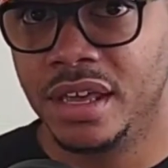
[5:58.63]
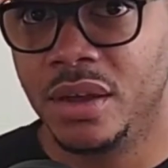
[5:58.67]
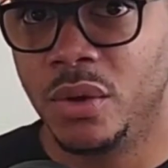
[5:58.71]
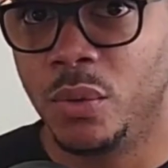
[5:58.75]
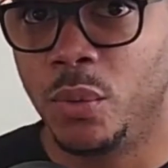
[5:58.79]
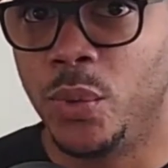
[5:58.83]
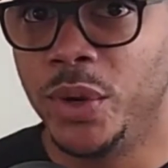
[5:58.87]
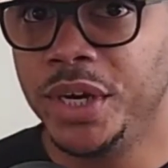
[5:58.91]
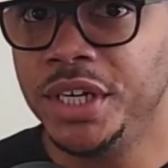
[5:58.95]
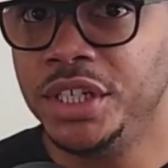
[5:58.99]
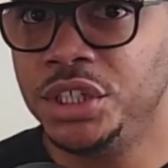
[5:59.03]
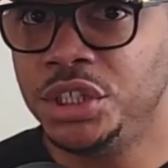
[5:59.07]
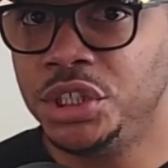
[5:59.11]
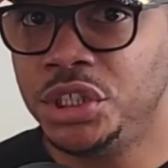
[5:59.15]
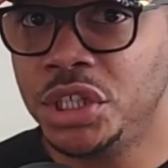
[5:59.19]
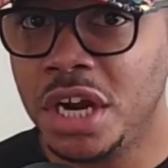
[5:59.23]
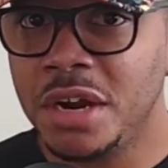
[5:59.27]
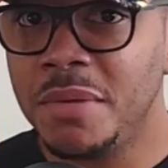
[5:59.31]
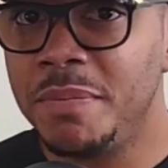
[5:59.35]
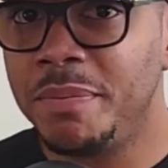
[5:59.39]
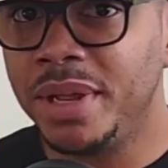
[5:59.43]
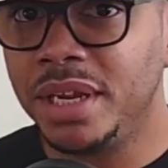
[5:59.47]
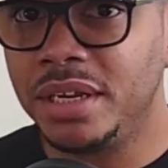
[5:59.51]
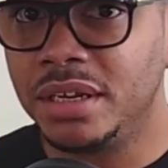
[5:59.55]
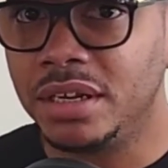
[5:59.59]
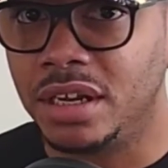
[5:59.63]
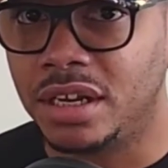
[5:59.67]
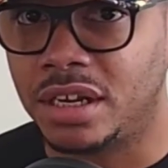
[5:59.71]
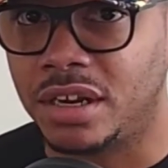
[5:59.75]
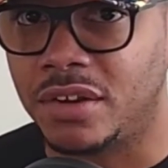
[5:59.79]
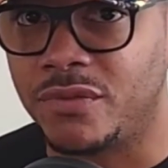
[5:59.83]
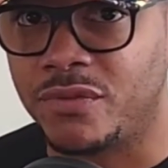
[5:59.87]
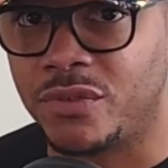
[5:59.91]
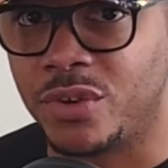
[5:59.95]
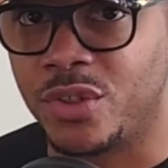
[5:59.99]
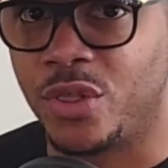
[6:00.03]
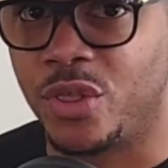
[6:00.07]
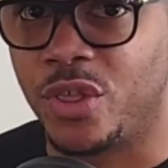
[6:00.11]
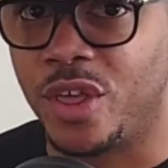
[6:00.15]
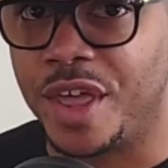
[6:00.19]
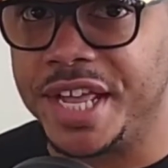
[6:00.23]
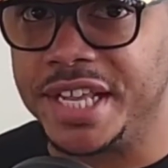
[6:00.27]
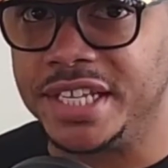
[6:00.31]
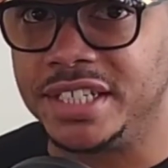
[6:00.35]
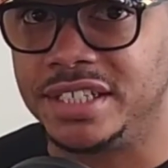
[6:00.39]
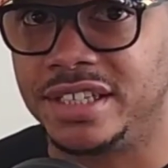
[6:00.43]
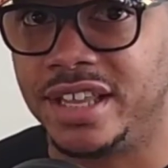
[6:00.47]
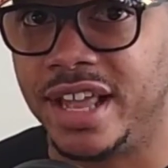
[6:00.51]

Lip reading: We should be looking for things